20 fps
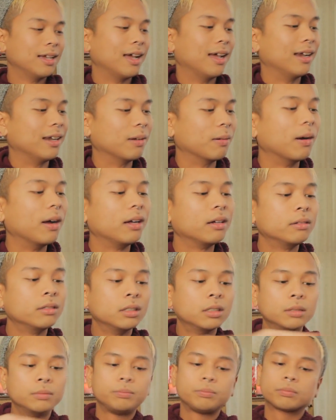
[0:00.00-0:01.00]
Anyway,
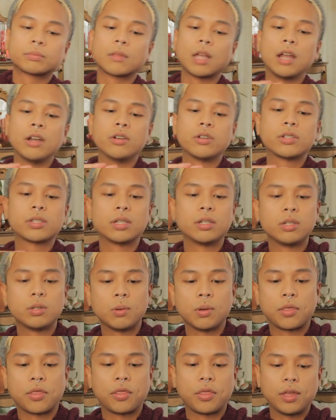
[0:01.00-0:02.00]
and you're just gonna
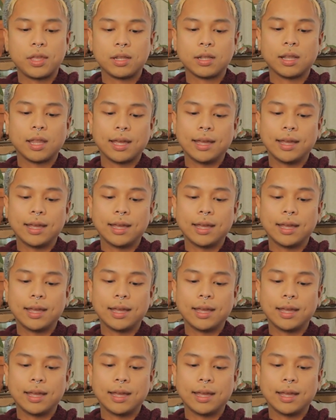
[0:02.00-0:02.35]
do a thin